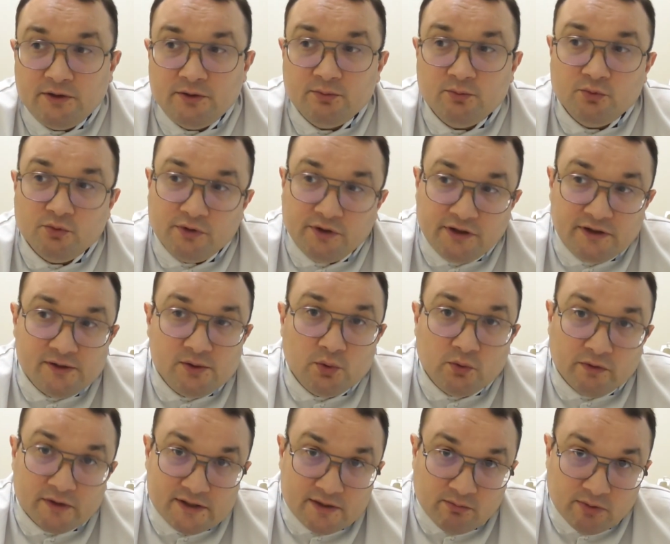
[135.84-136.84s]
on such
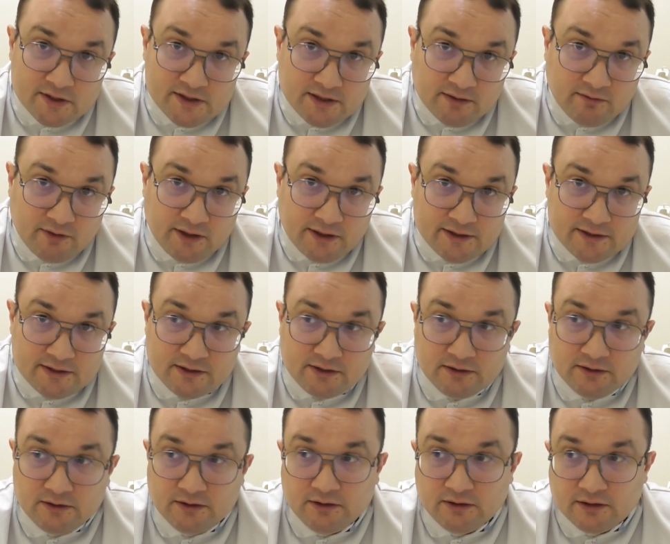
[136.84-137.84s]
disease with
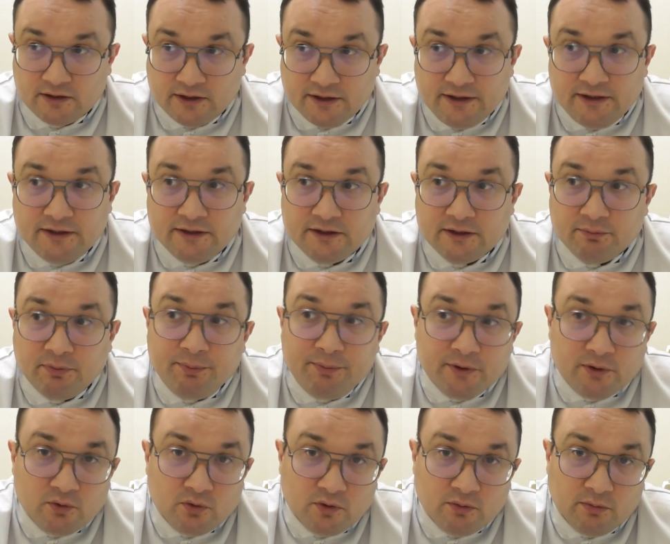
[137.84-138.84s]
further removal of
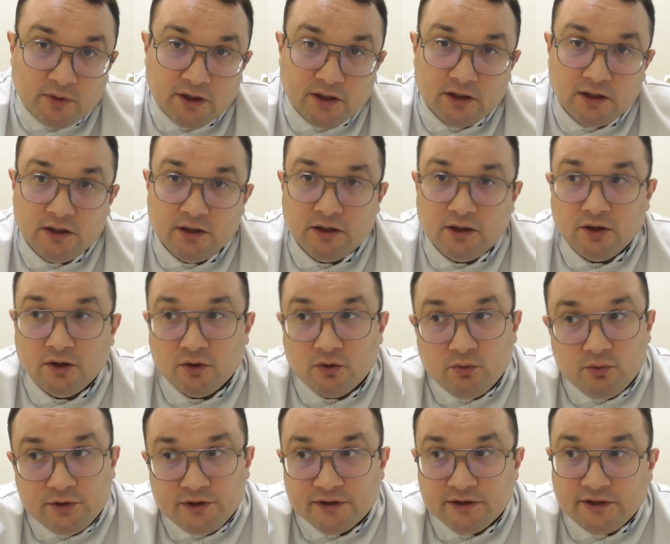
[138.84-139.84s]
such
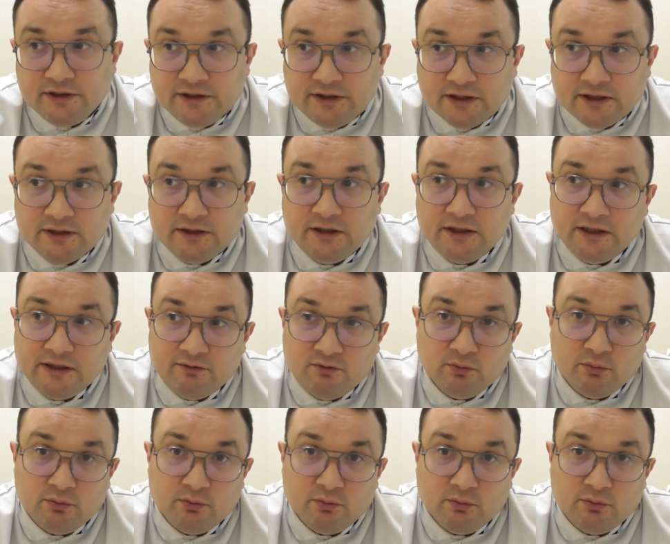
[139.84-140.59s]
neoplasm.